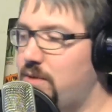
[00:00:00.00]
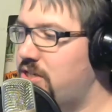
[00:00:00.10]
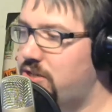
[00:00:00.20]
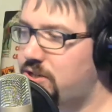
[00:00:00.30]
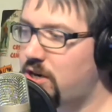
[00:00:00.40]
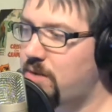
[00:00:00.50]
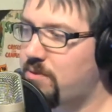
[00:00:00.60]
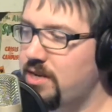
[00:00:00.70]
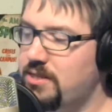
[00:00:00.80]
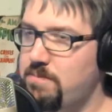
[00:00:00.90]
We just started
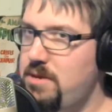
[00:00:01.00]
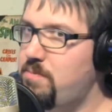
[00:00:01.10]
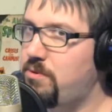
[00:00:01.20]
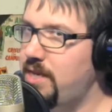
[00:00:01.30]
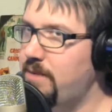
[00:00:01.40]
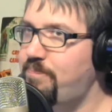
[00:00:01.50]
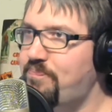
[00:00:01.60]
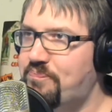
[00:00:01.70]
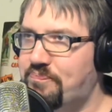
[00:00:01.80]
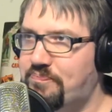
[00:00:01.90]
bringing some people in
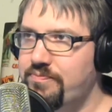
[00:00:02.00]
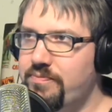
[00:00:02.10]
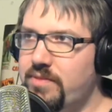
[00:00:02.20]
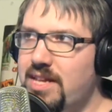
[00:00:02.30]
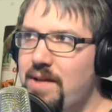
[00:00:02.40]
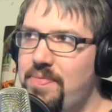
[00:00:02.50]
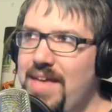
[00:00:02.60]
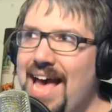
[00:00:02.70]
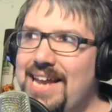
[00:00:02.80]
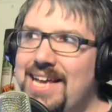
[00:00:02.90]

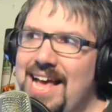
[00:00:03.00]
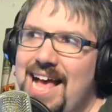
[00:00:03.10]
that